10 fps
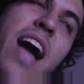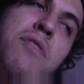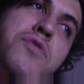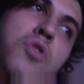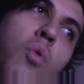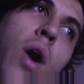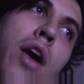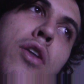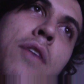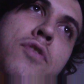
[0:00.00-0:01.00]
After a
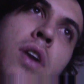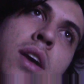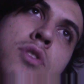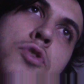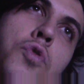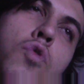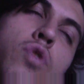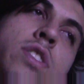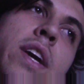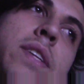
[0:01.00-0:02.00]
while, though, after like 2 or
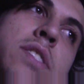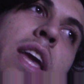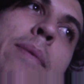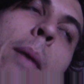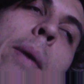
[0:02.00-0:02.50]
3 seconds in my